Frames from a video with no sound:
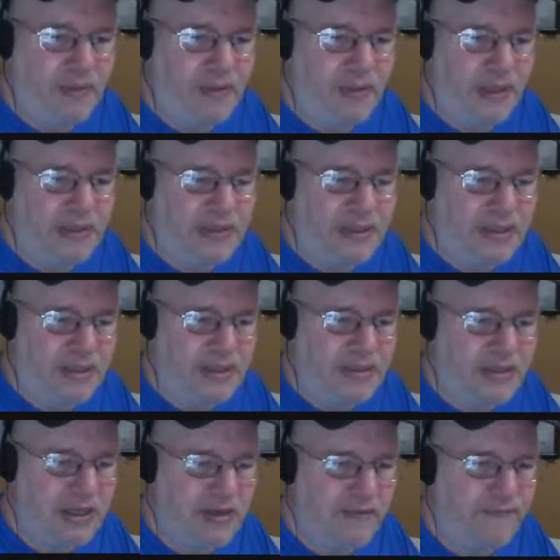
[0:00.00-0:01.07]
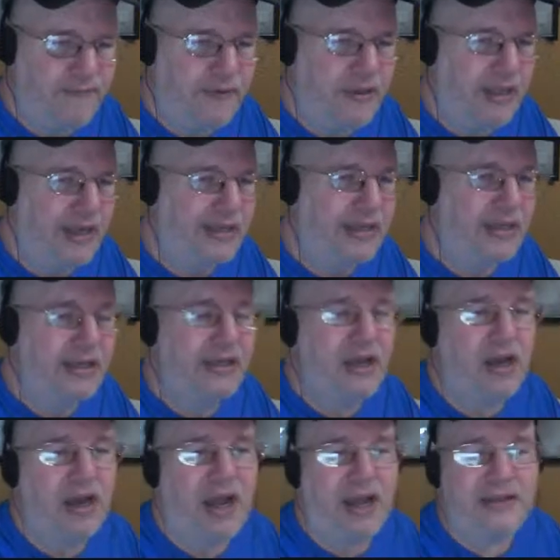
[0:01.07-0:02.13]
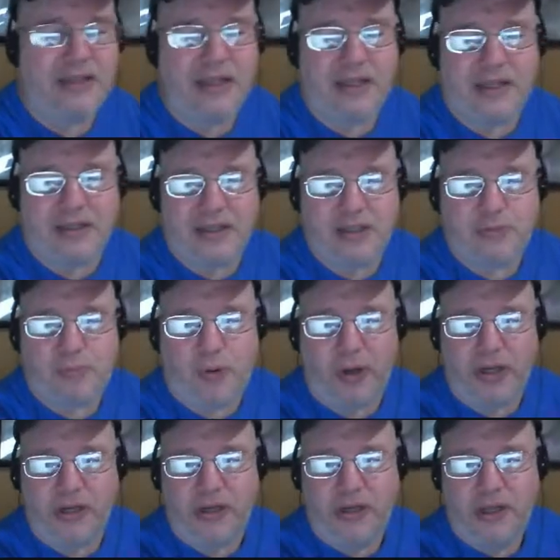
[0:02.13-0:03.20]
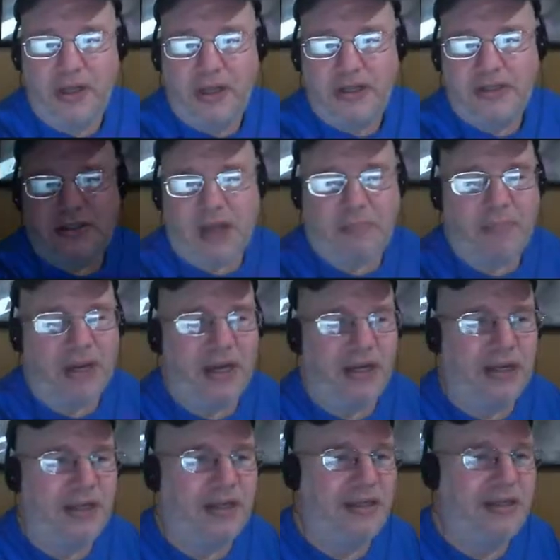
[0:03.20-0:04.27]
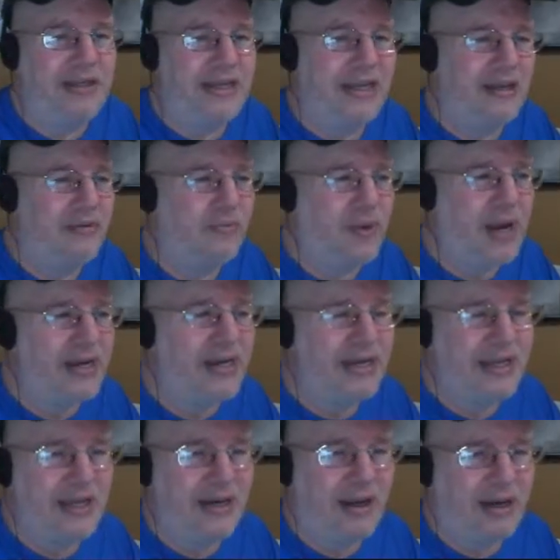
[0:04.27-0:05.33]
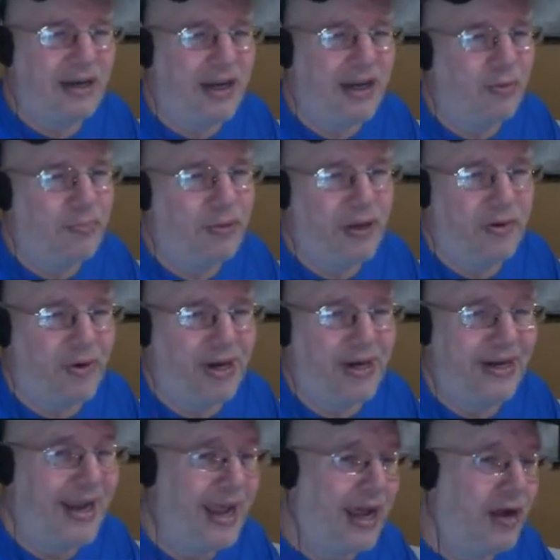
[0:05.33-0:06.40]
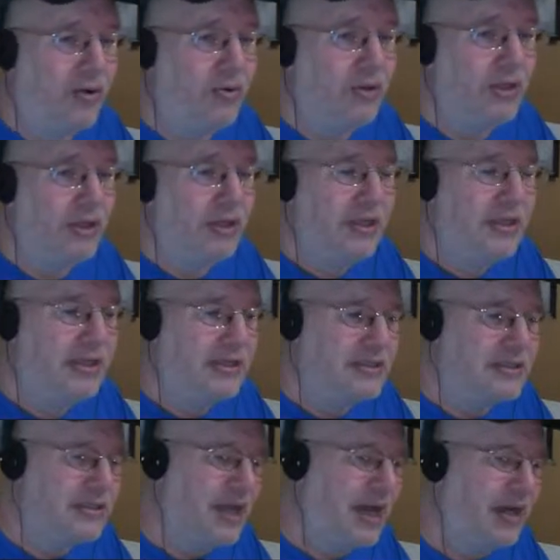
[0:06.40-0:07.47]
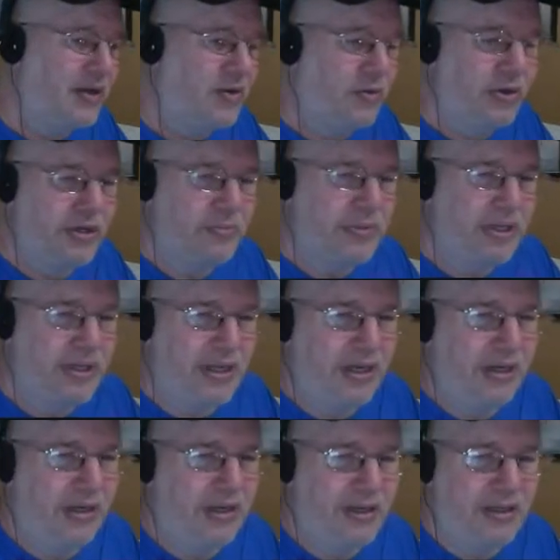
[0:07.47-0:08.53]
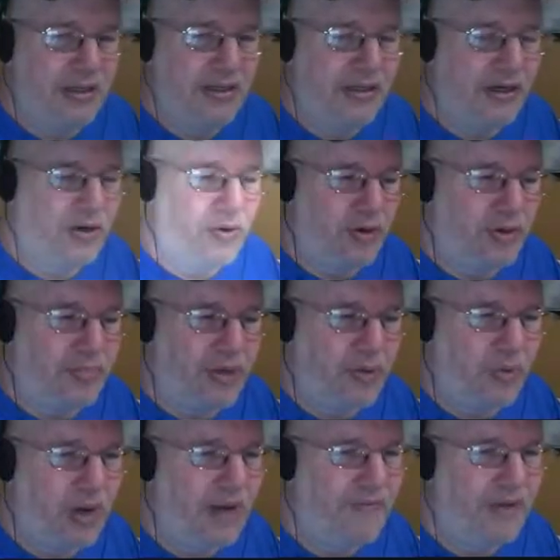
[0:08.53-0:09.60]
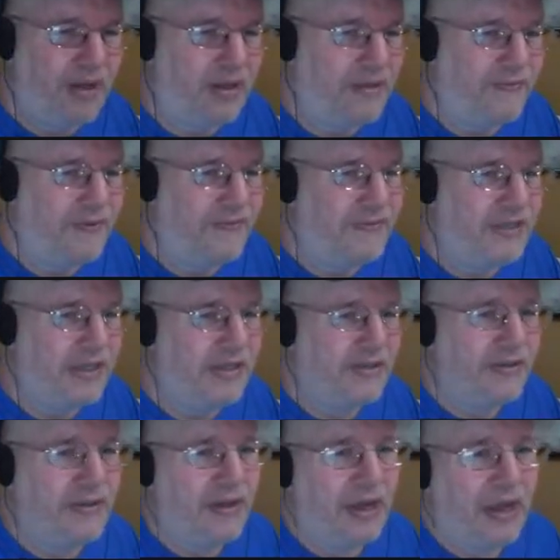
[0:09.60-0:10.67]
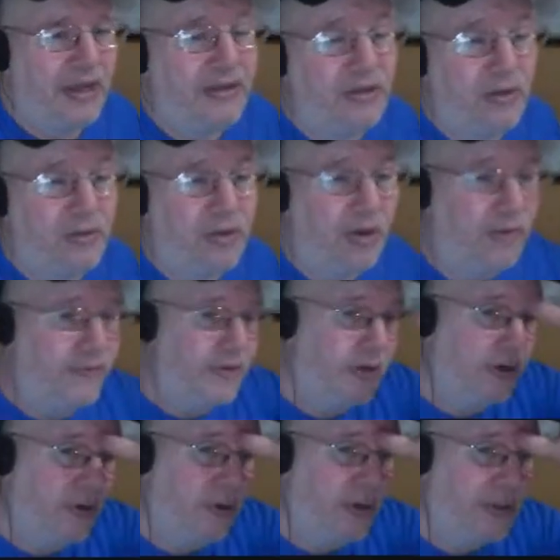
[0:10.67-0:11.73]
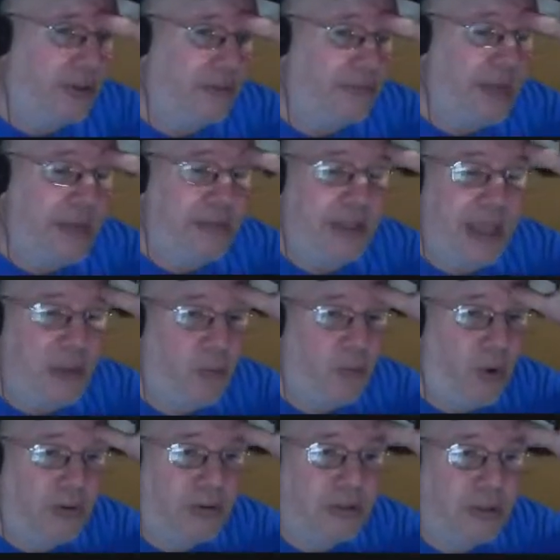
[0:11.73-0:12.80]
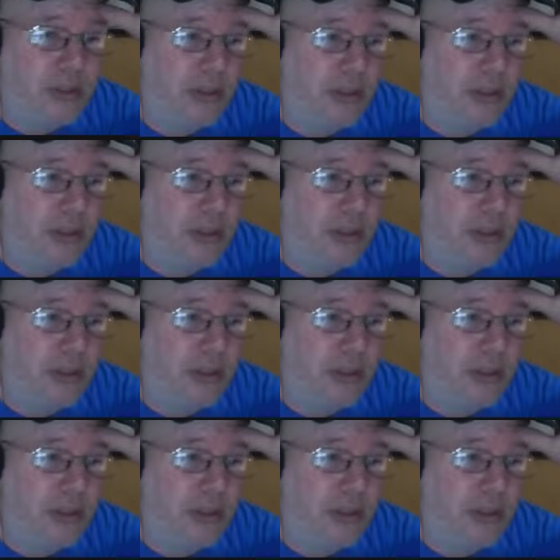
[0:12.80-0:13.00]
This is I think at this point, somebody get ready to get on an airplane right now is not going to be getting in, and they're going to be arriving on the 15th. I don't know if they're going to. Maybe they won't.